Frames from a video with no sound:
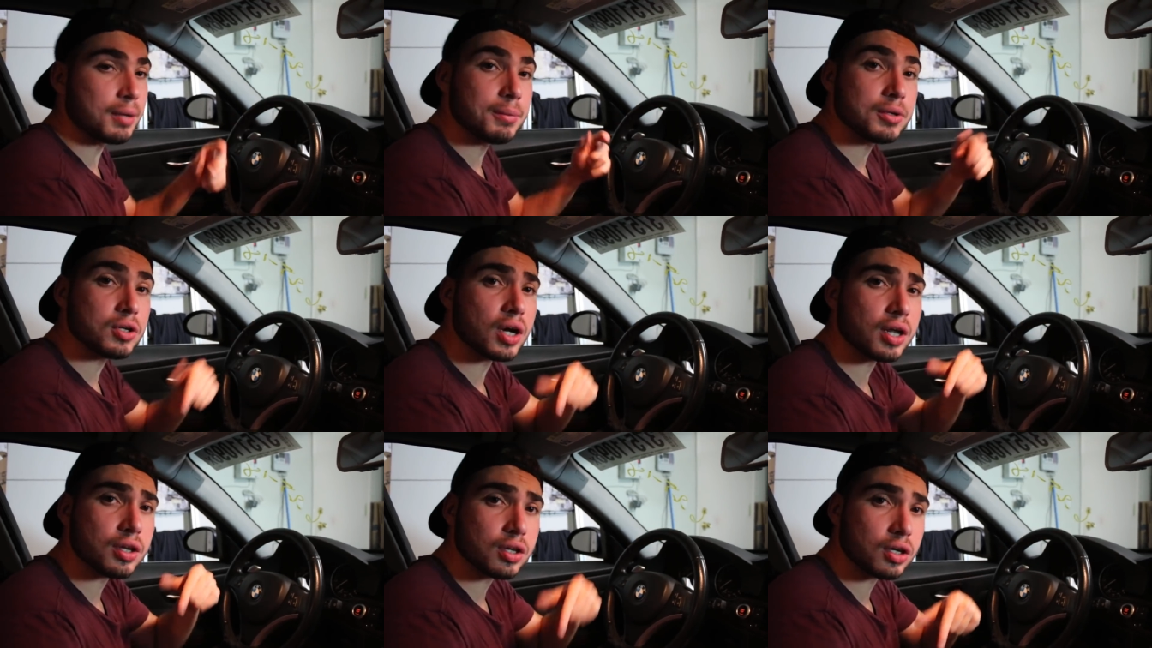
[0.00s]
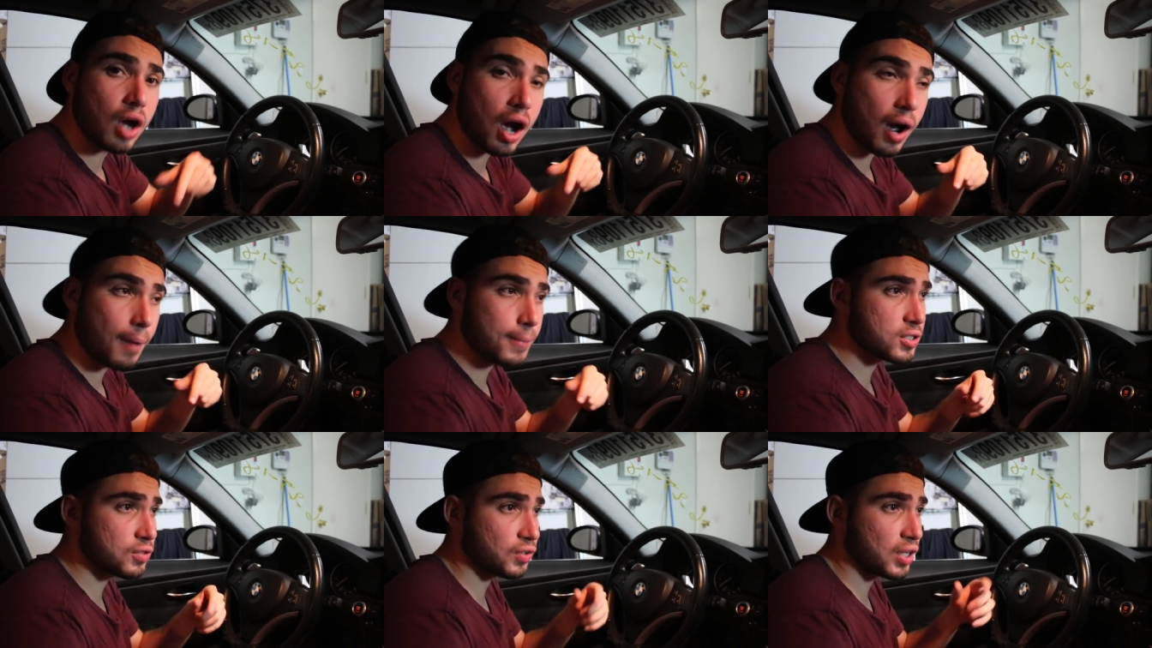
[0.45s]
Let me know in the
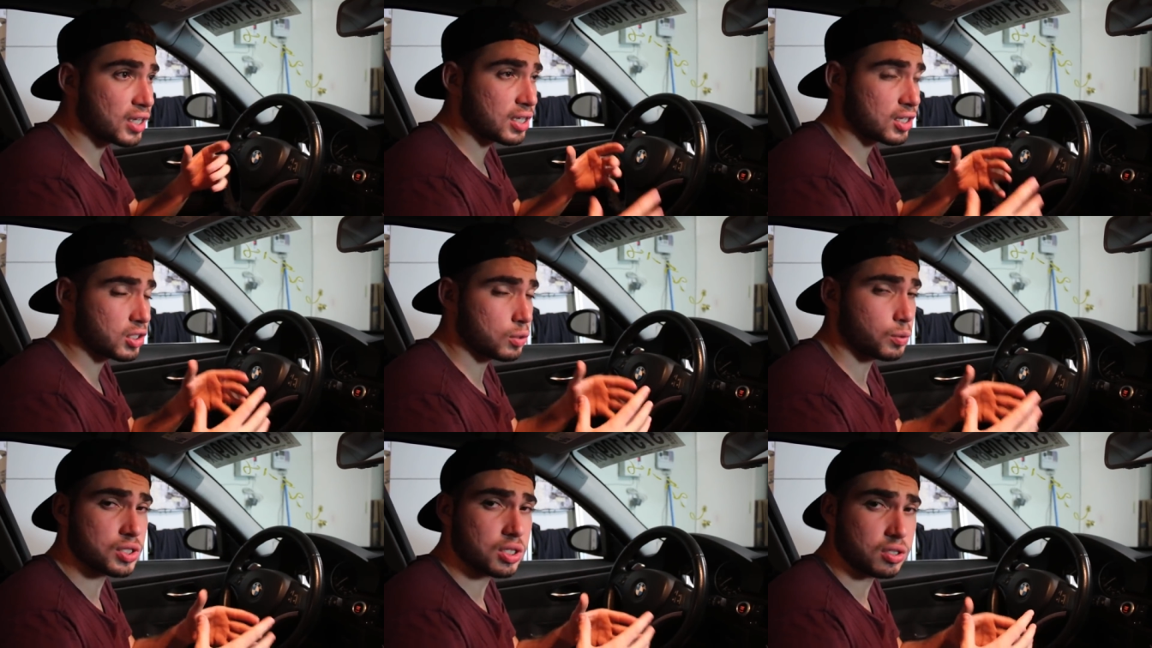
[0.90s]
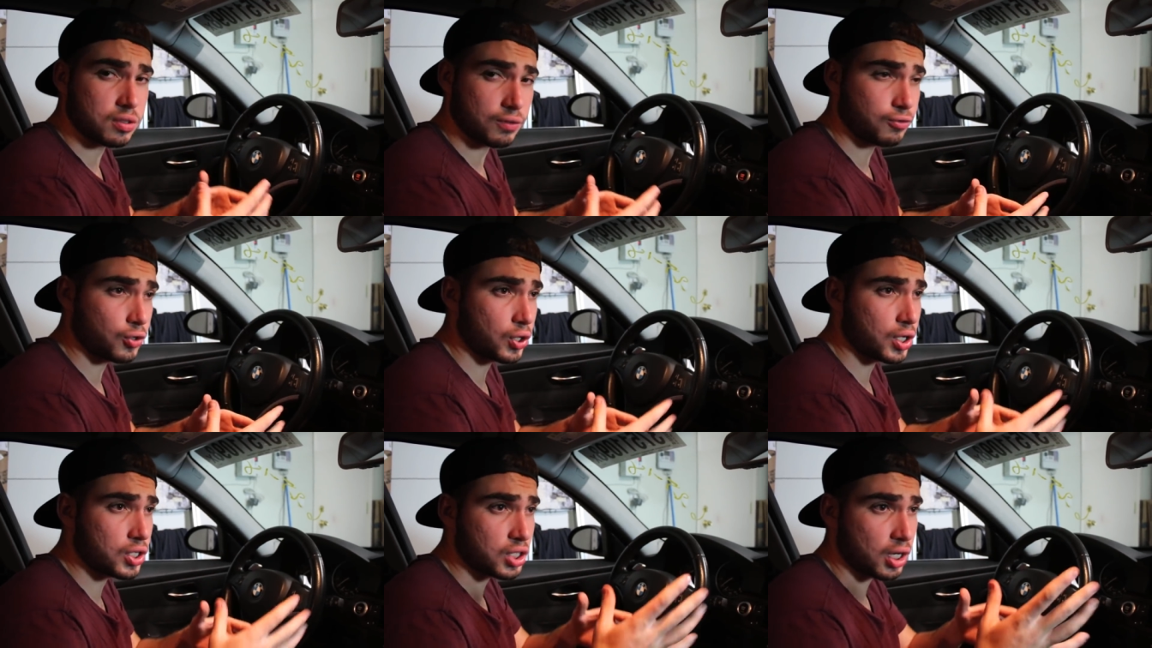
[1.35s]
comments if you guys actually wanna see some
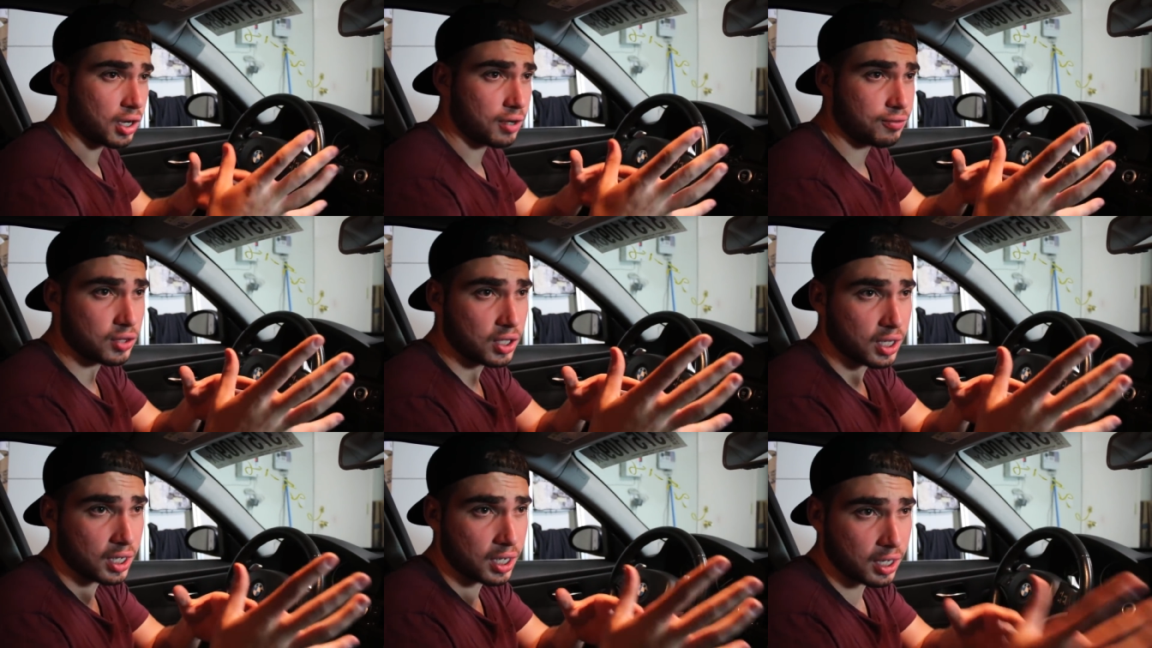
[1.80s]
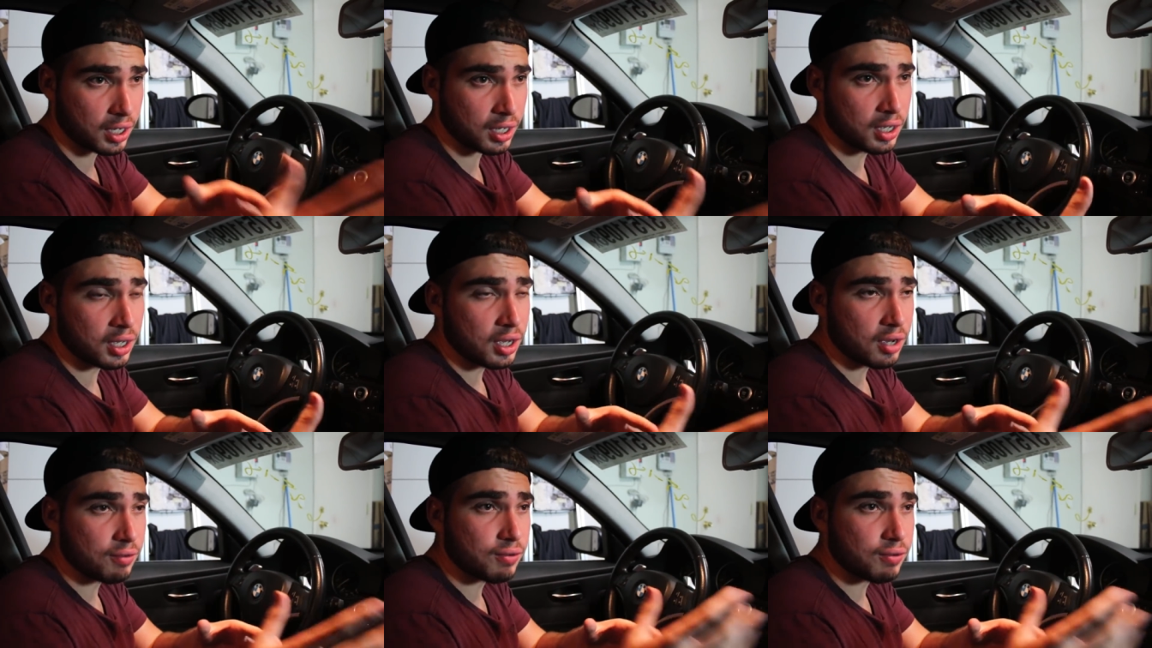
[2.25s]
footage of the